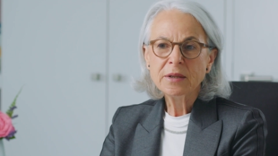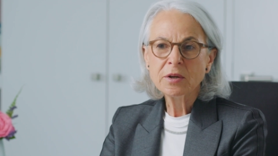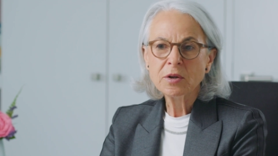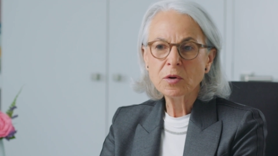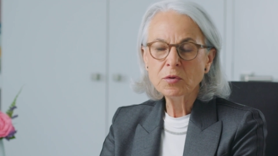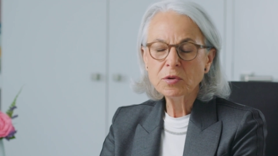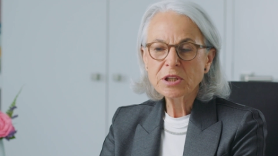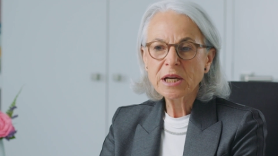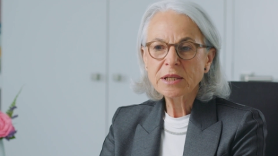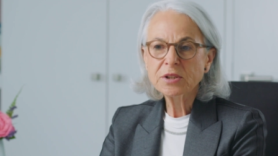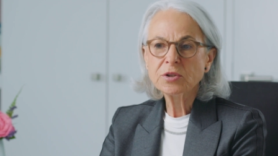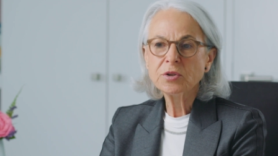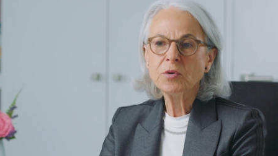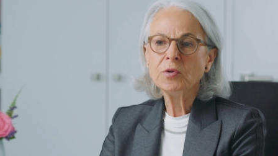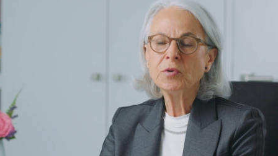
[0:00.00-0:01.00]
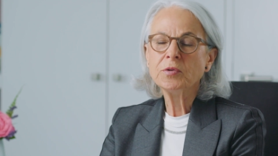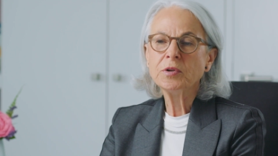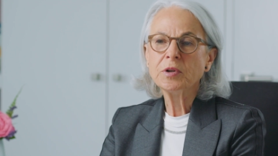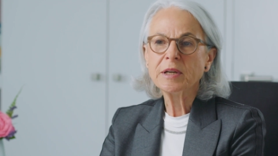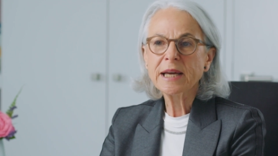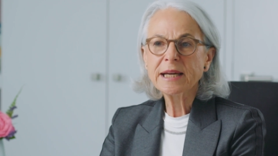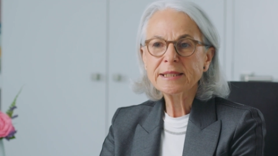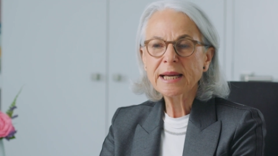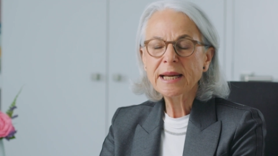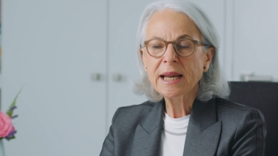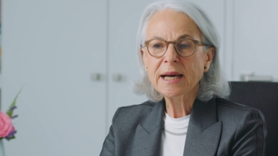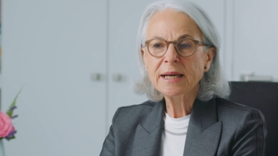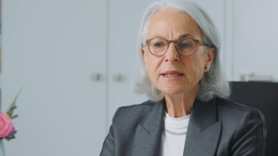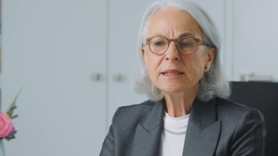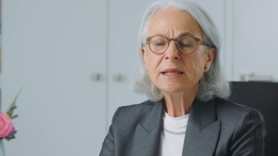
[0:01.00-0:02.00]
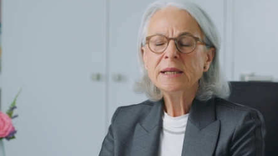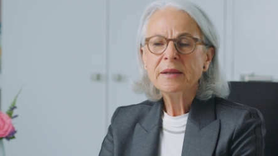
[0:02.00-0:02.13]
the glutathione, the catala.